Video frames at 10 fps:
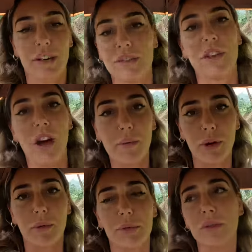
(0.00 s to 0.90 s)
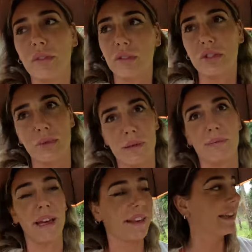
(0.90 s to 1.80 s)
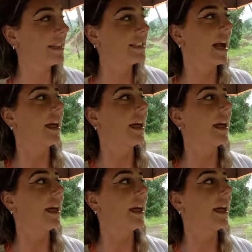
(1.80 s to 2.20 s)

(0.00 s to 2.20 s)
gives up on a beautiful trip like this.